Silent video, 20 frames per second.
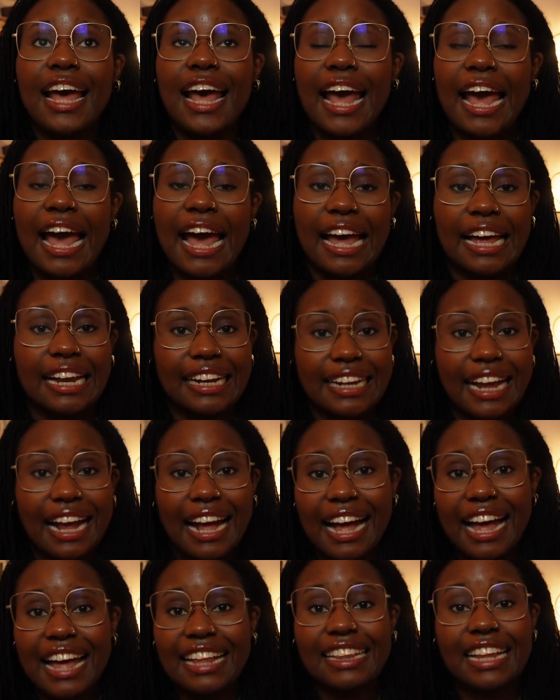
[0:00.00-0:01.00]
And
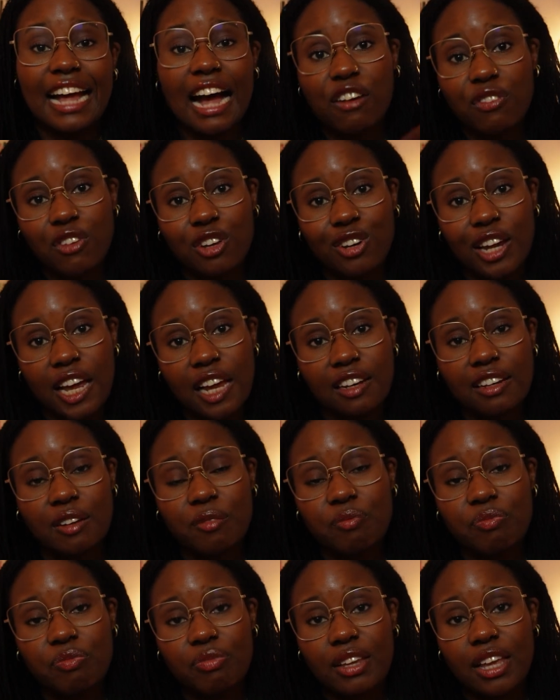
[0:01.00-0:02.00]
yeah, and after that,
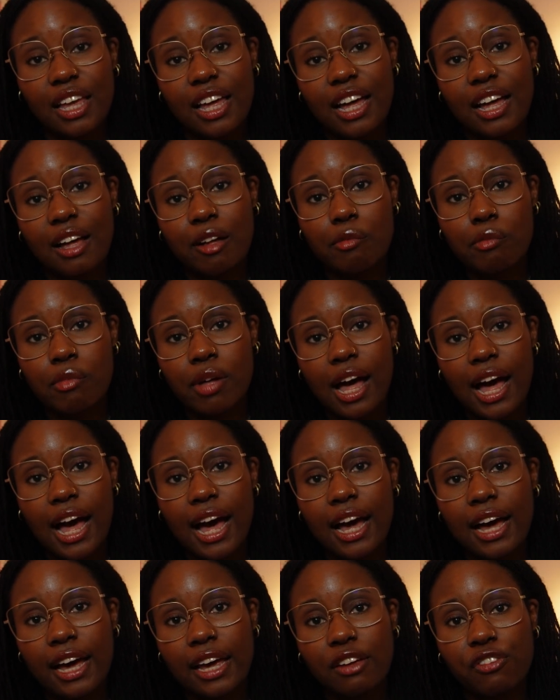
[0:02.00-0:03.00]

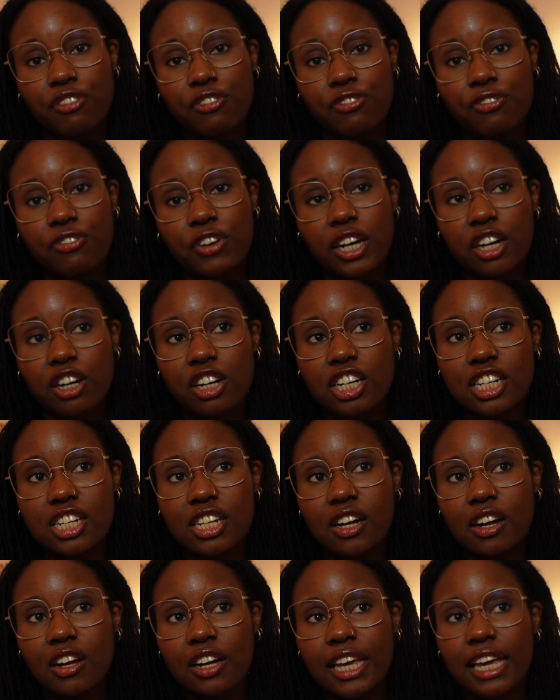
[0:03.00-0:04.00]
I figured
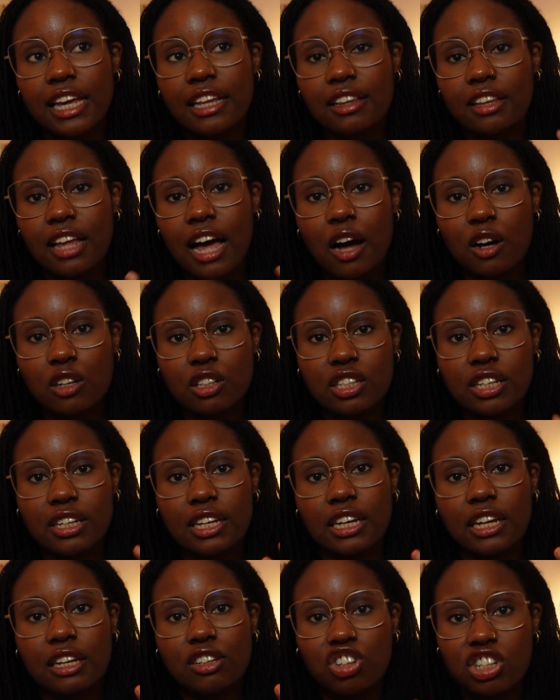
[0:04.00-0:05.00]
out
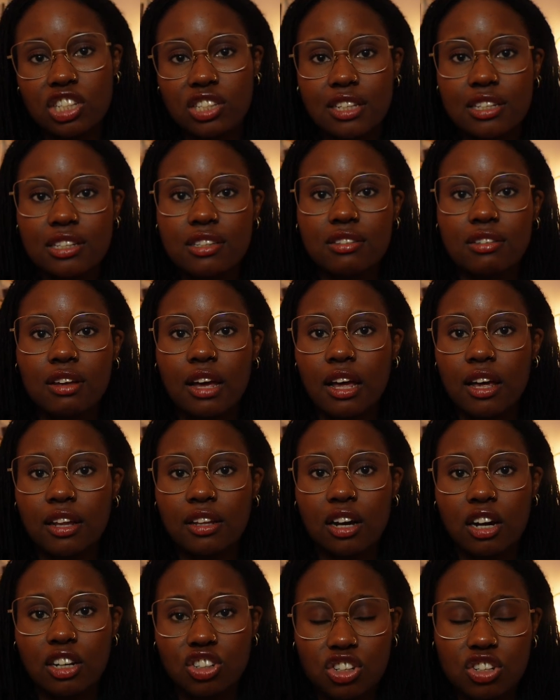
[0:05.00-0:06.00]
the
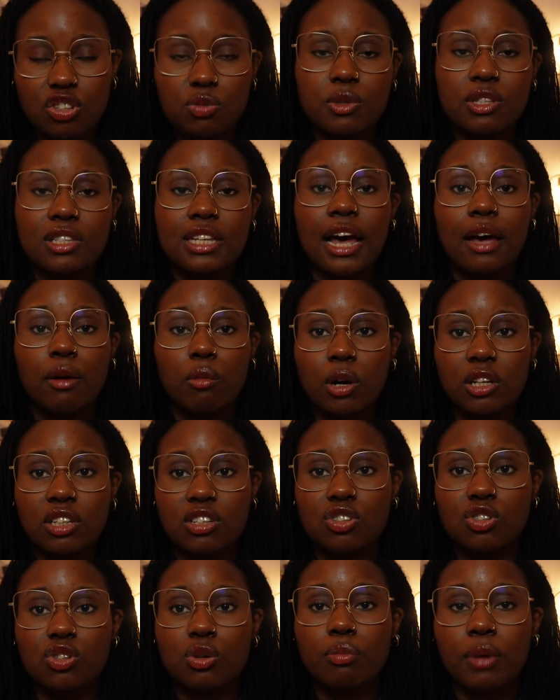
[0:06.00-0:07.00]
adjustments I
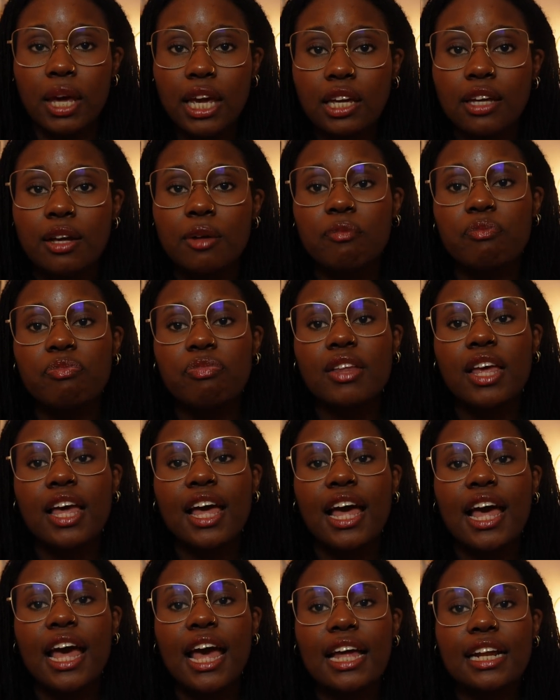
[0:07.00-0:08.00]
wanted to make,
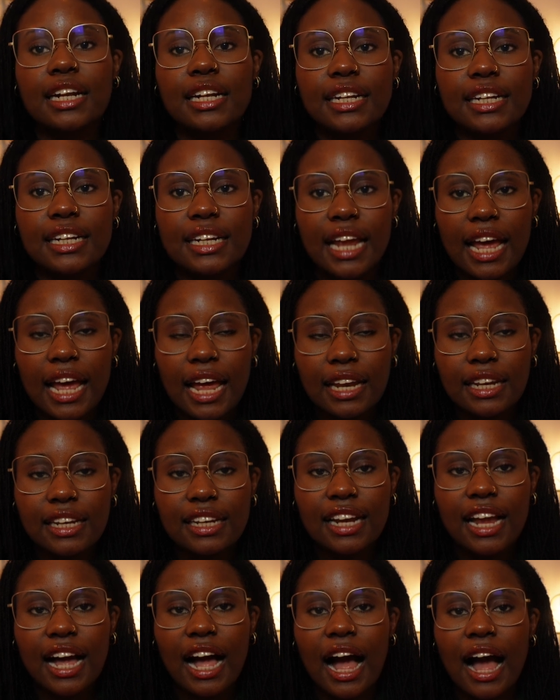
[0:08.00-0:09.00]
and
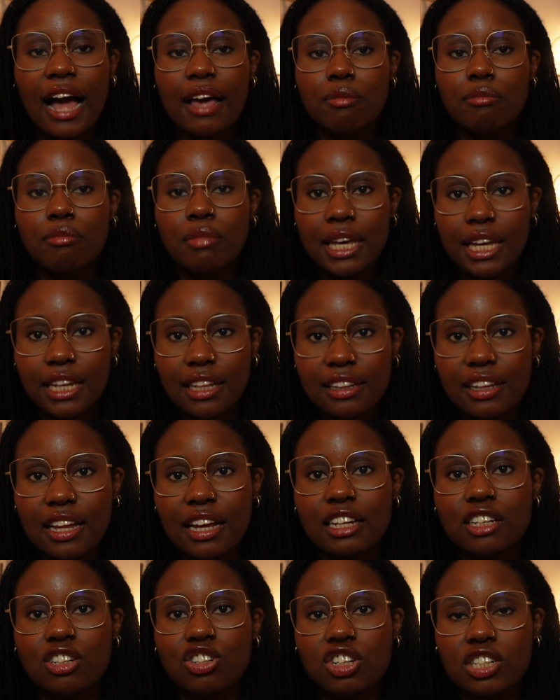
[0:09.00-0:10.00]
then I made
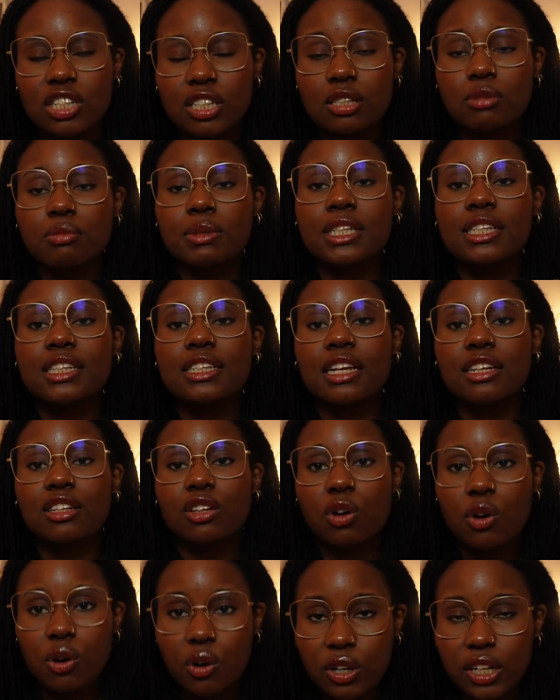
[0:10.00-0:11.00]
the adjustments
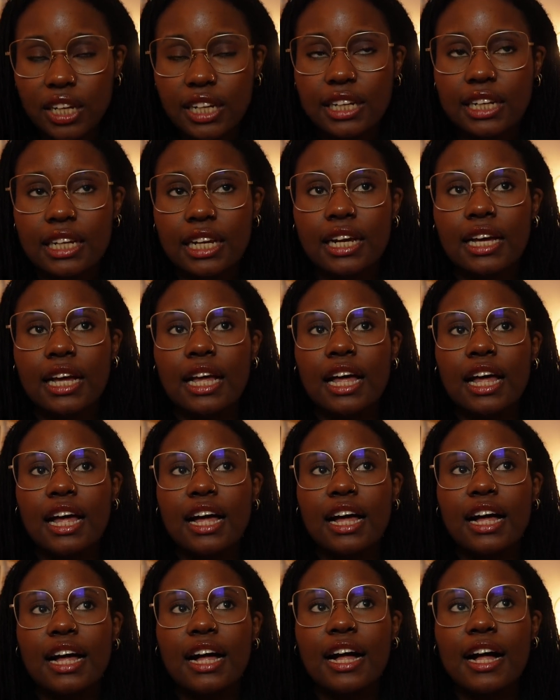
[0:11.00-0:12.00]
accordingly.
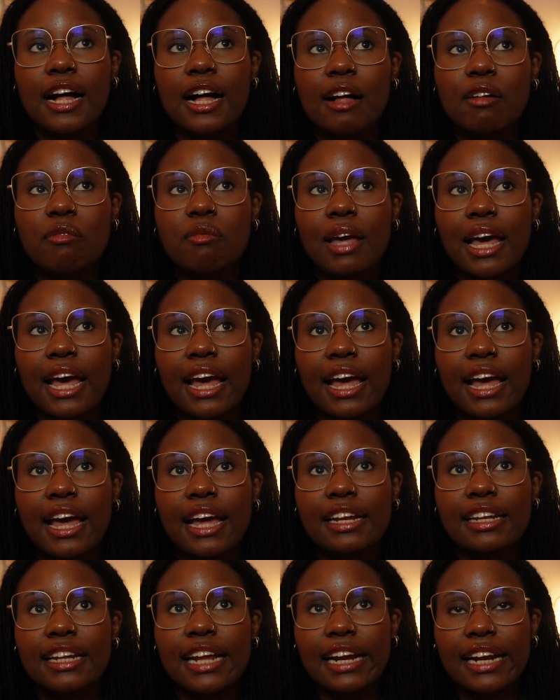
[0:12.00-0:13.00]

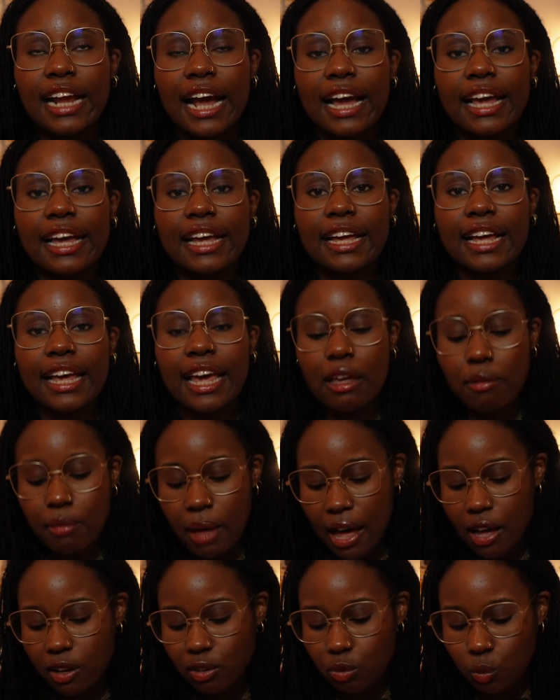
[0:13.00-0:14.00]
And then I came
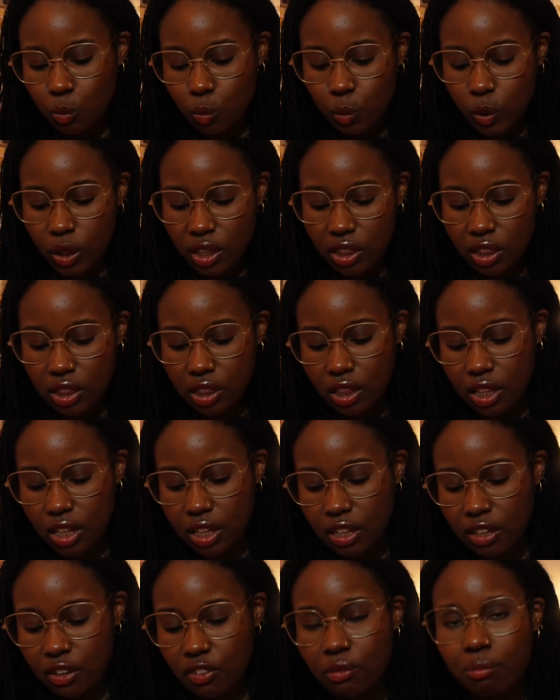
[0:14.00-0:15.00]
out with
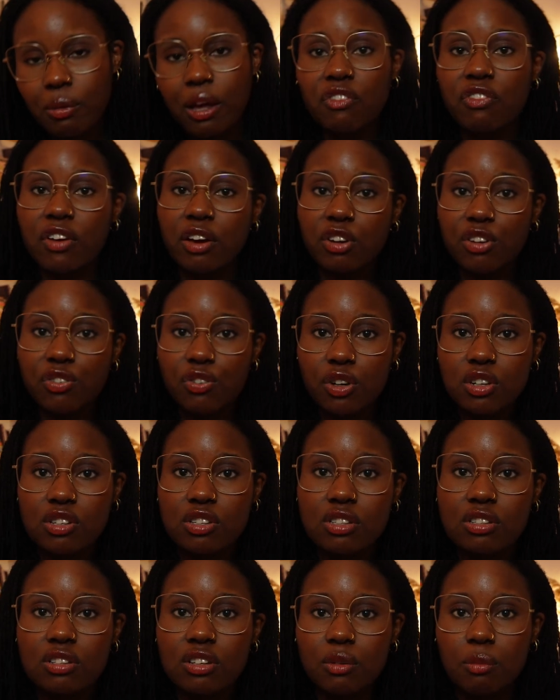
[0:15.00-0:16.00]
my very
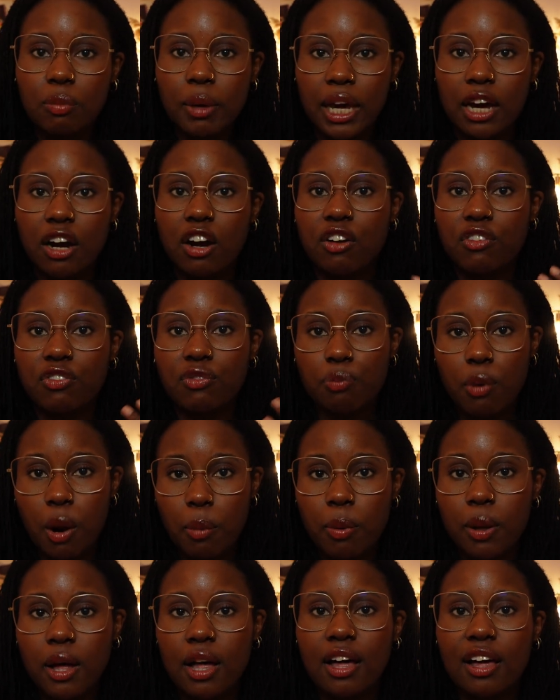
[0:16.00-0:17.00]
first pair of
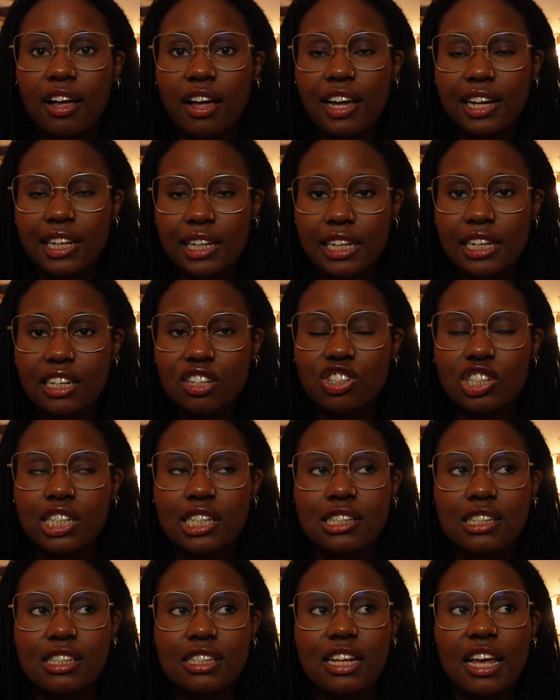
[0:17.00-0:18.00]
proper Helene
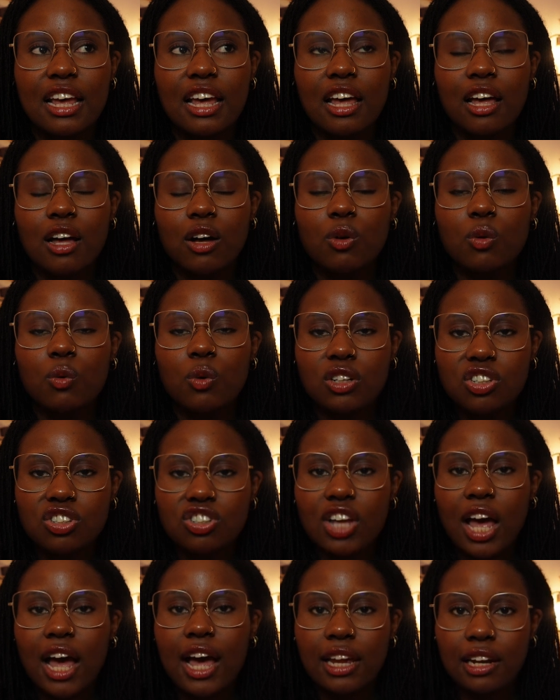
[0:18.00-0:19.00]
jeans,
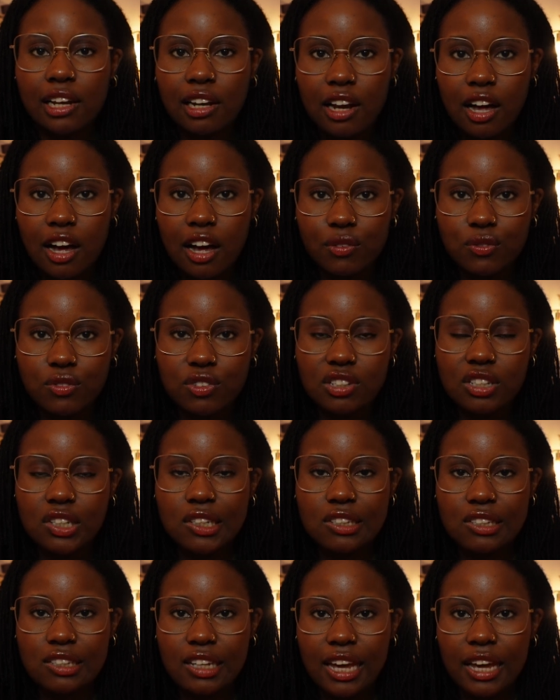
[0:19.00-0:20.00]
which I love to
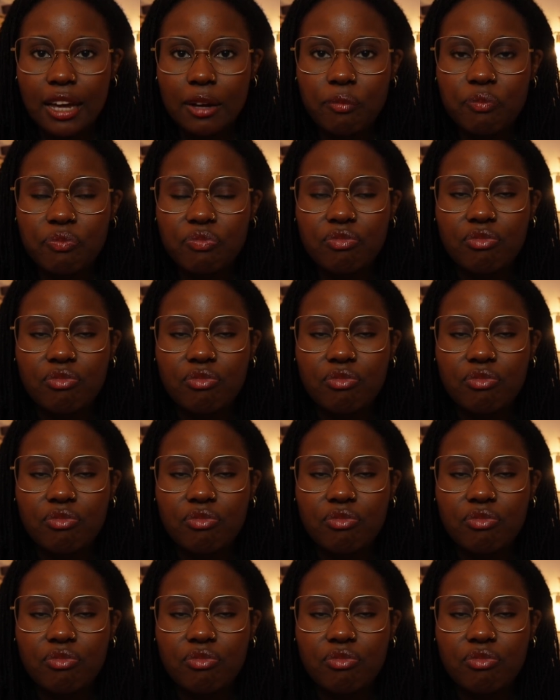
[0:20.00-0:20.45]
this day.